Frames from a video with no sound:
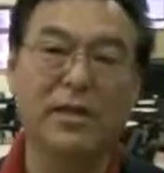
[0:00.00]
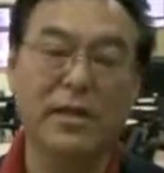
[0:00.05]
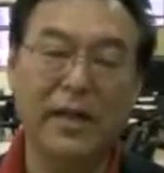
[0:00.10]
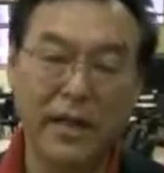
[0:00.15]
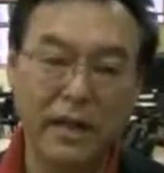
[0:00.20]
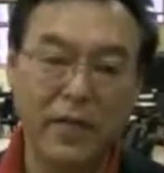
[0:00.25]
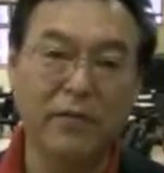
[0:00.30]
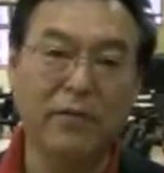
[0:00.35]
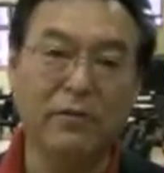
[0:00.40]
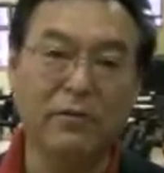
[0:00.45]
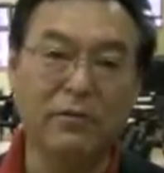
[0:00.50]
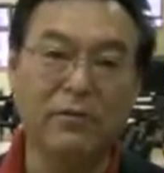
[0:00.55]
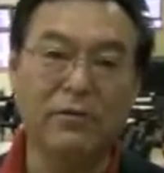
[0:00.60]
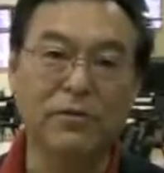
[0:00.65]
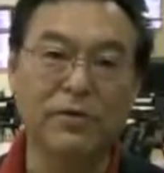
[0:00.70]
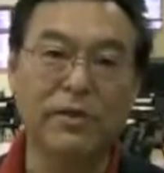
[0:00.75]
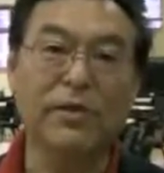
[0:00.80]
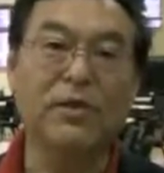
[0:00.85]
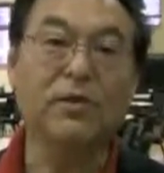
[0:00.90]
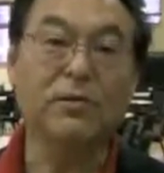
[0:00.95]
Thank you.
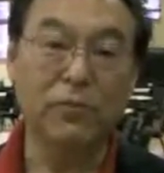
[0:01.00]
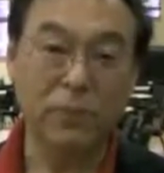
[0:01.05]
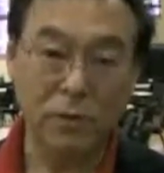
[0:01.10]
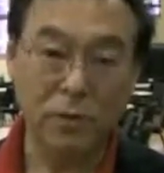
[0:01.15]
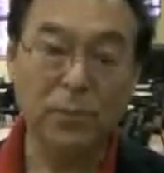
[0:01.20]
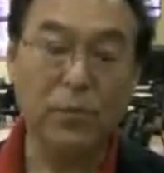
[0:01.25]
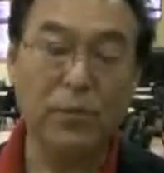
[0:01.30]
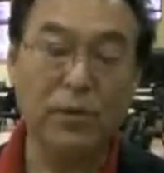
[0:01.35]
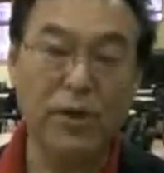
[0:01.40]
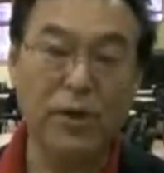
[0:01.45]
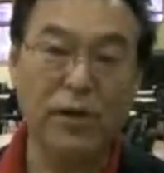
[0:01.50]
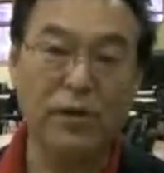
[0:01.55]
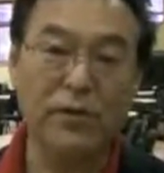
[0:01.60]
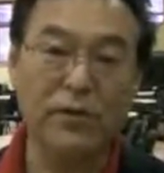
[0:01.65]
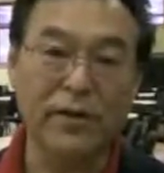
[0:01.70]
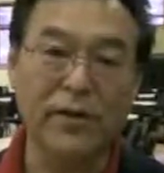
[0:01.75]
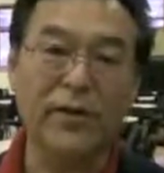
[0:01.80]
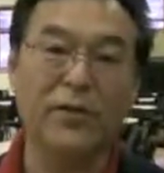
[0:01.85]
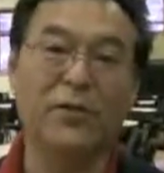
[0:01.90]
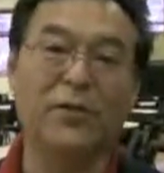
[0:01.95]
Thank you for your prayer.
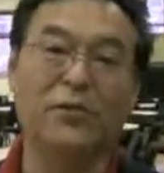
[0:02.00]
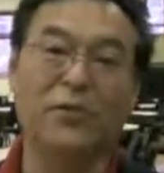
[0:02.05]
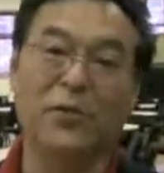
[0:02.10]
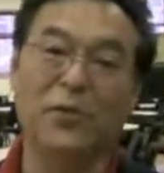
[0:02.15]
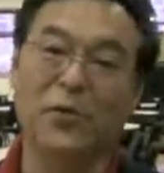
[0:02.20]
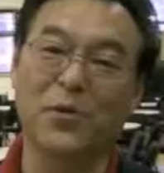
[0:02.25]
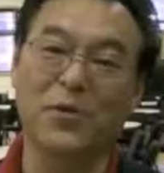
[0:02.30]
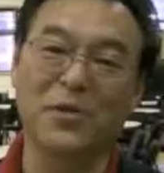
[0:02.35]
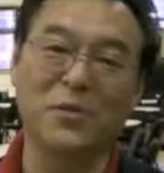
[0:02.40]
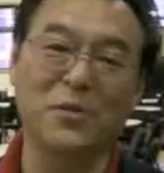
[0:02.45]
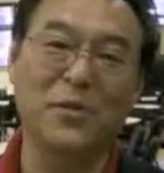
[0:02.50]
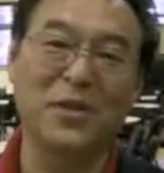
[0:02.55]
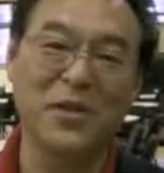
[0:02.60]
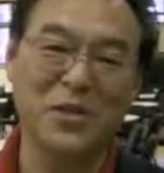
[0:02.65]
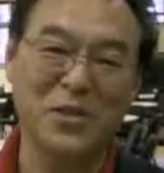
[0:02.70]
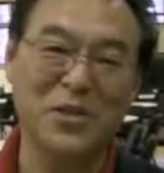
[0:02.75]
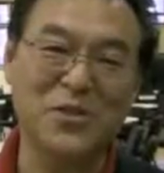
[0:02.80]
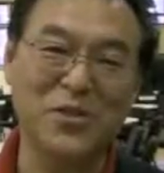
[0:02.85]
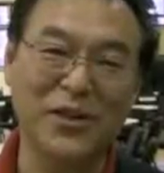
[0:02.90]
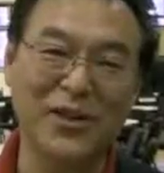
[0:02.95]
Thank you for your
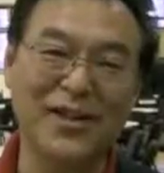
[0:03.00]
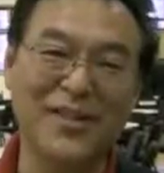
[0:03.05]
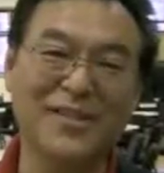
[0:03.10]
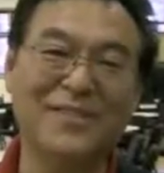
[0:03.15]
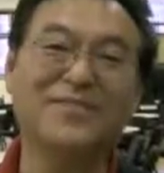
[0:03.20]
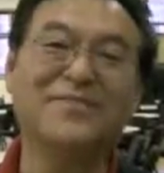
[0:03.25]
ministry.